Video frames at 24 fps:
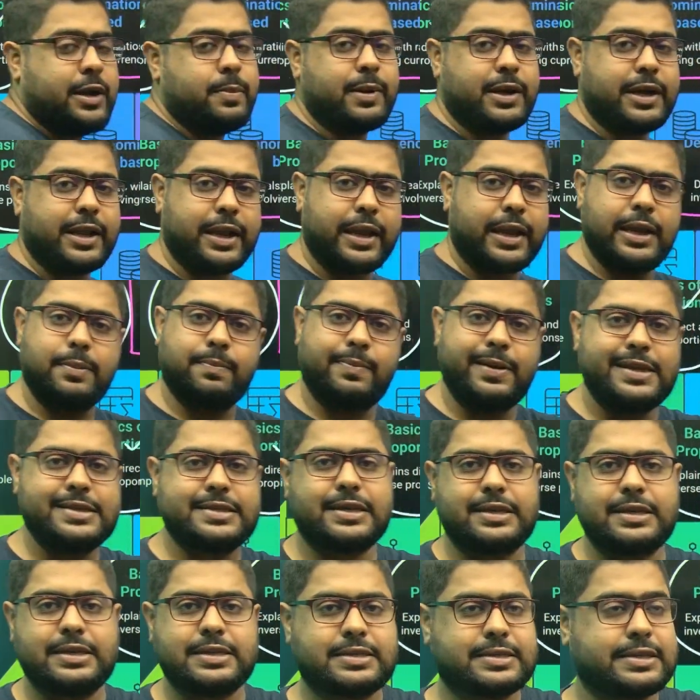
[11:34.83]
But again, please
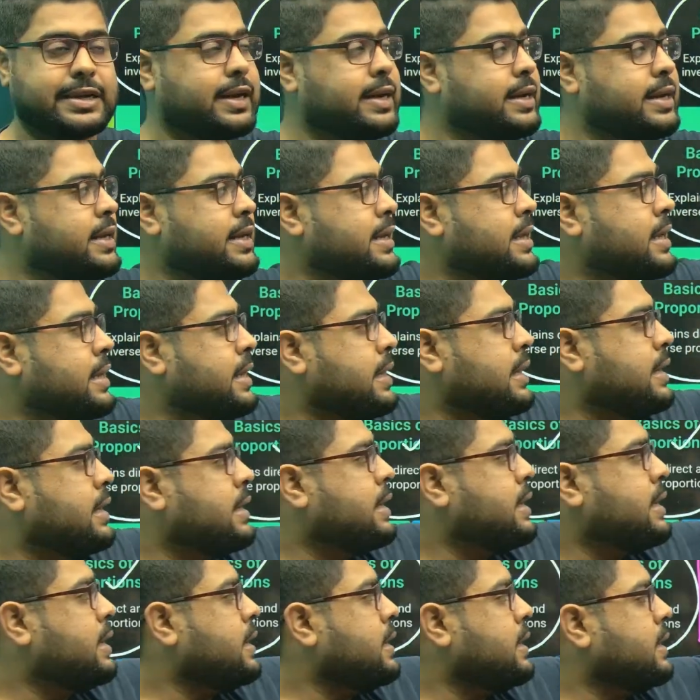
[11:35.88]
understand
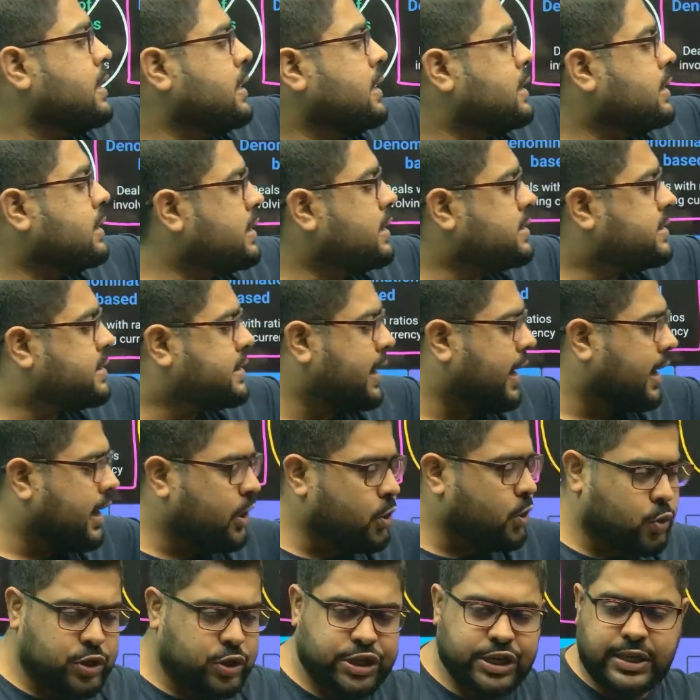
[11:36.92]
the
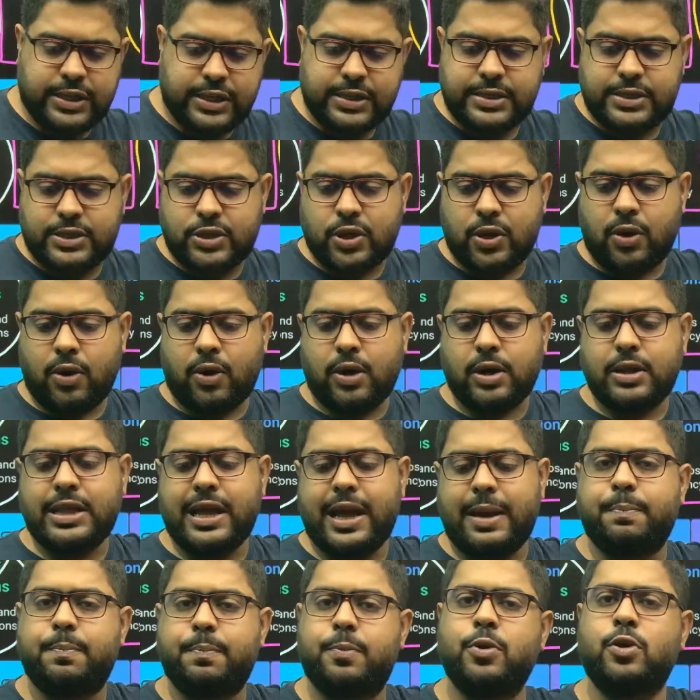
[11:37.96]
solutions or the
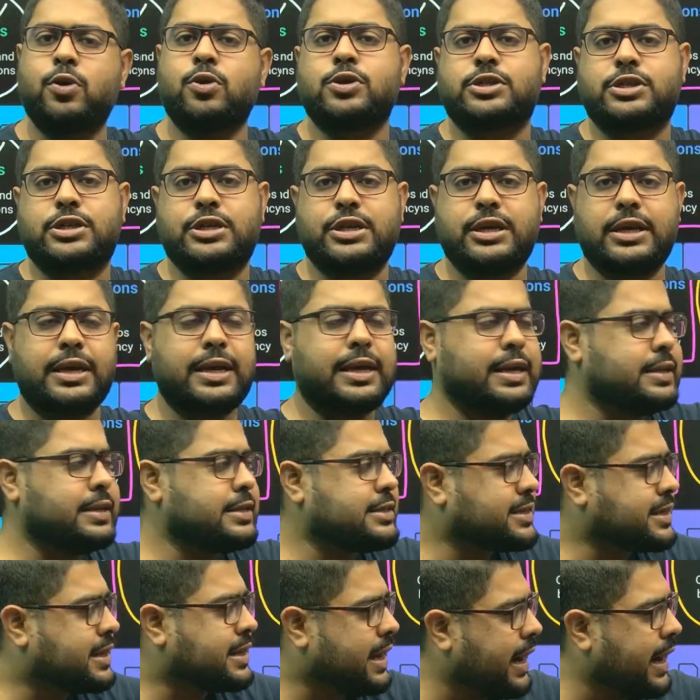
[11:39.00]
approach is
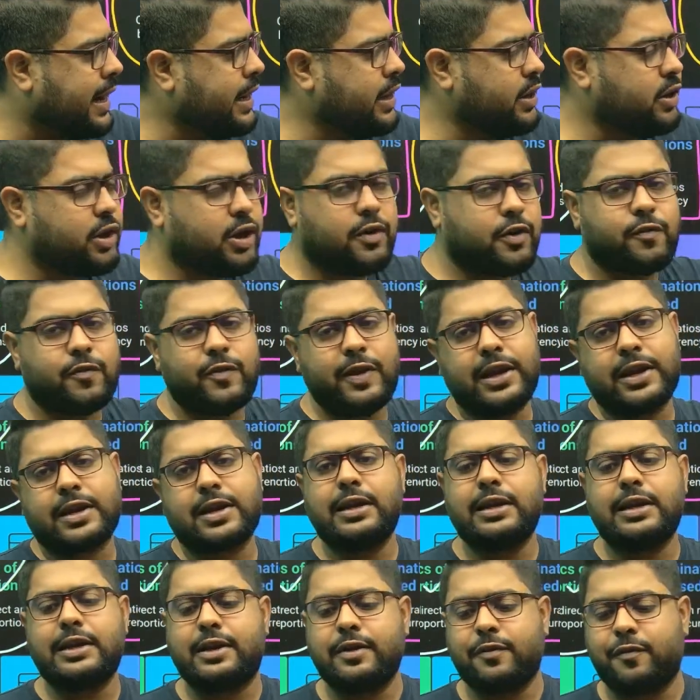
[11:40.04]
kind of
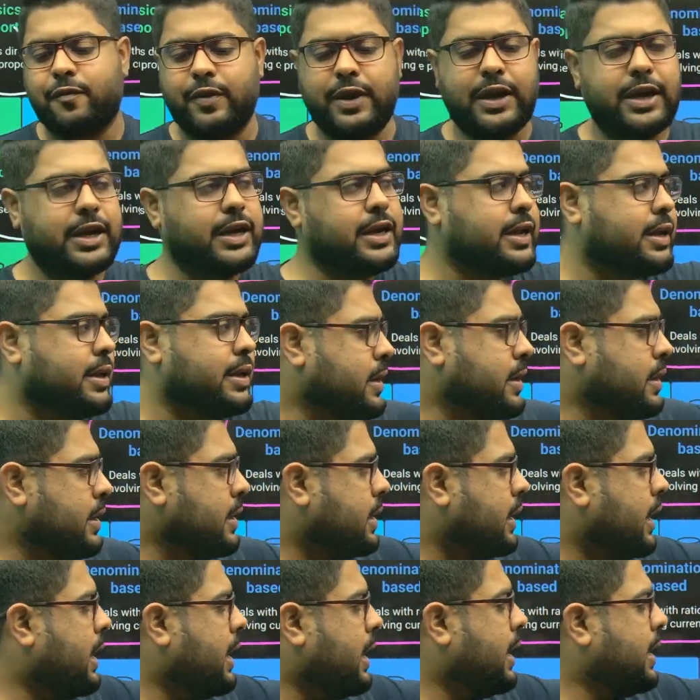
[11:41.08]
little different
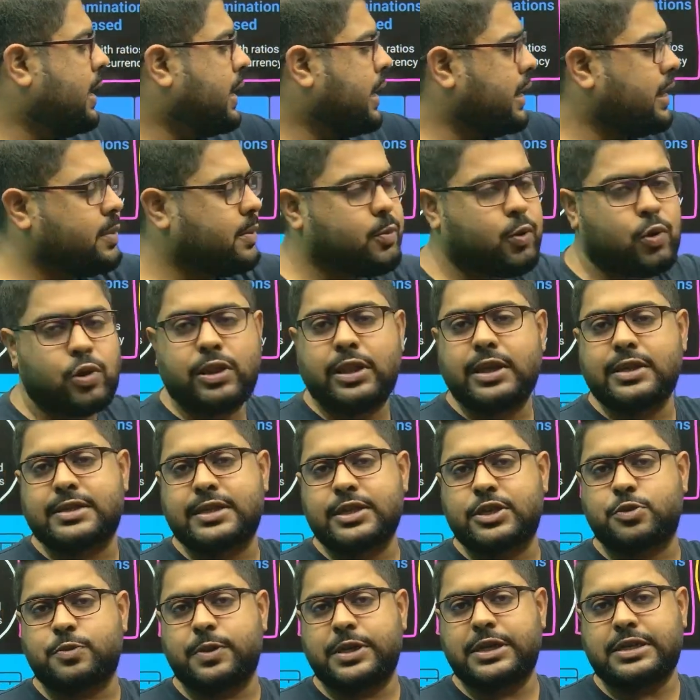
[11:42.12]
in both the
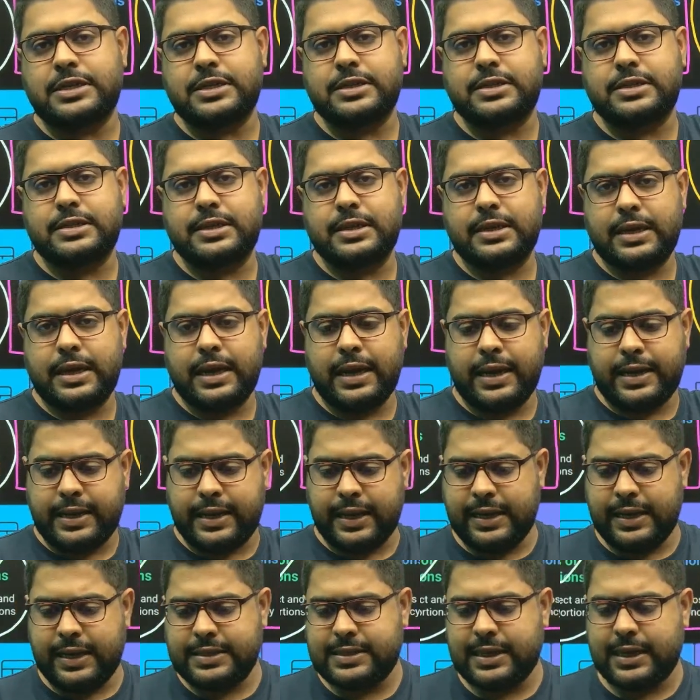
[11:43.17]
situations. It
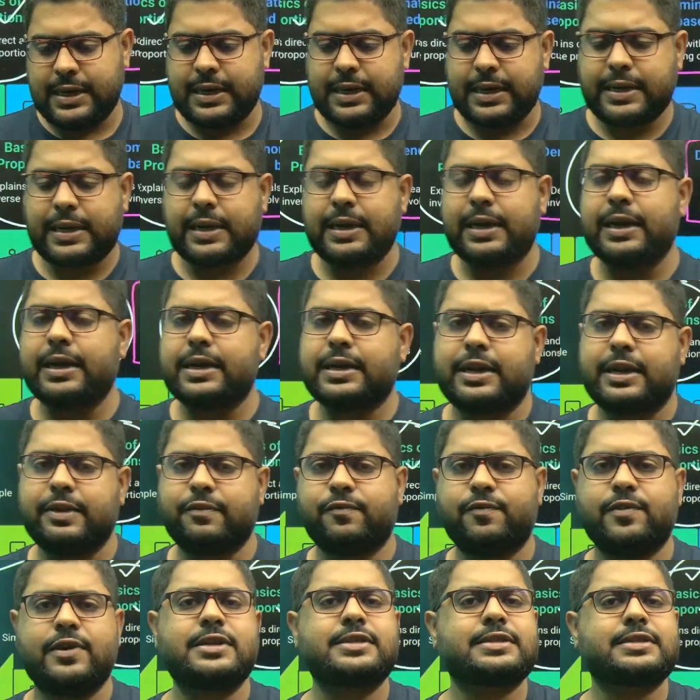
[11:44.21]
is a little, it
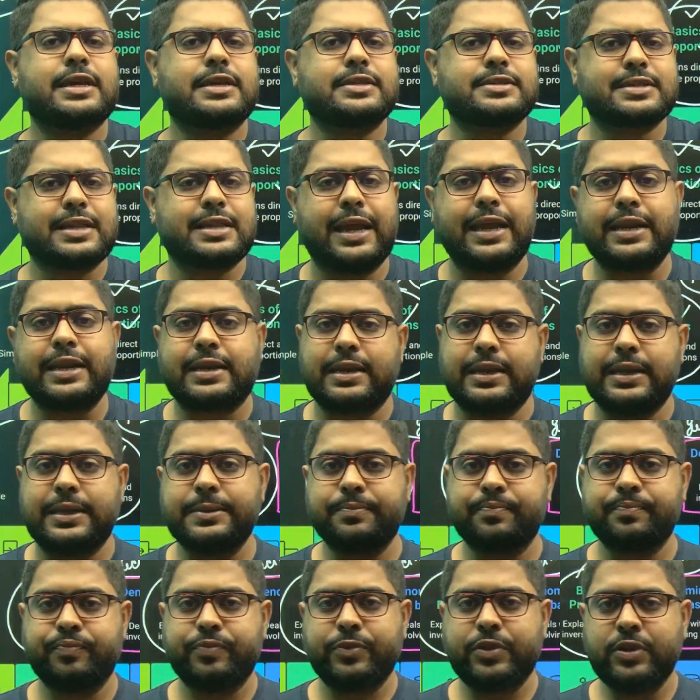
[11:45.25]
differs slightly.
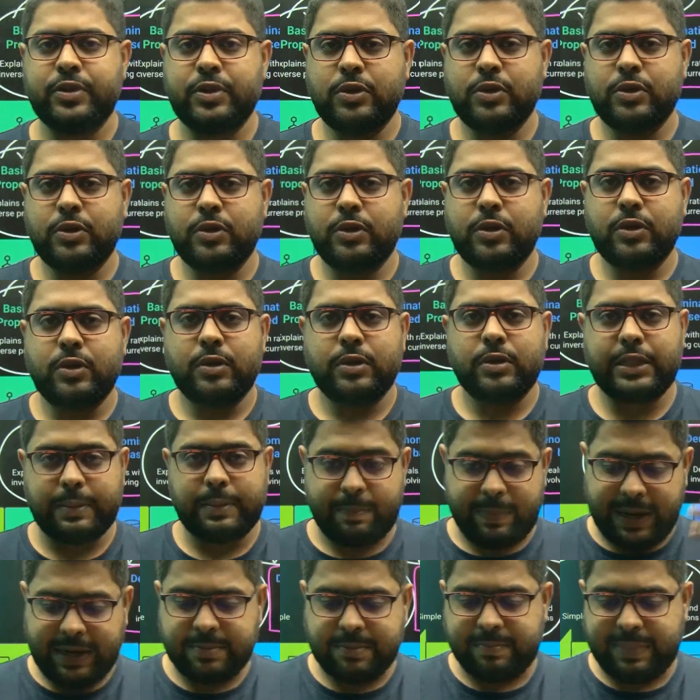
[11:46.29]

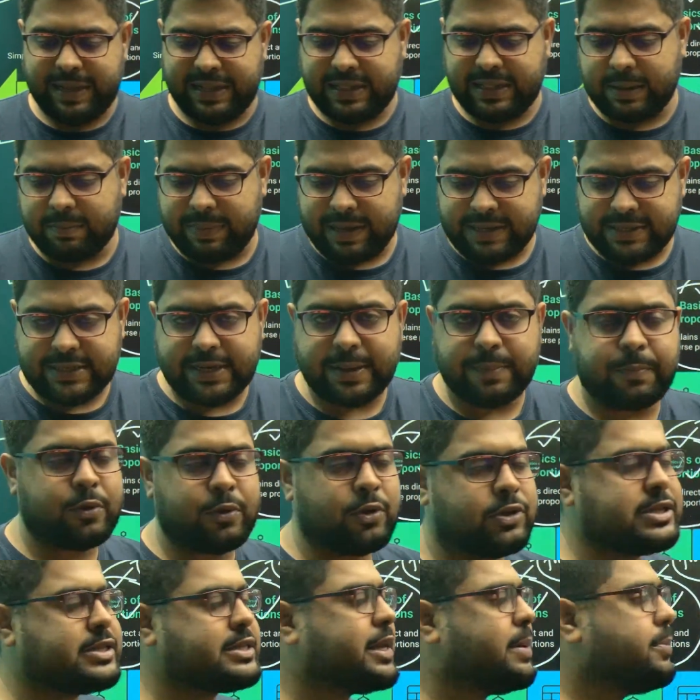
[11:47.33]
The best
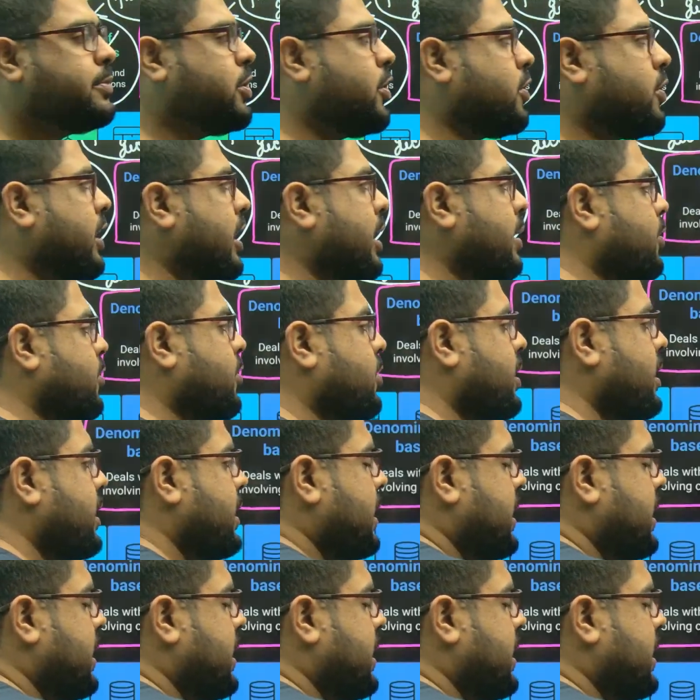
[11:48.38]
approaches I'm talking about.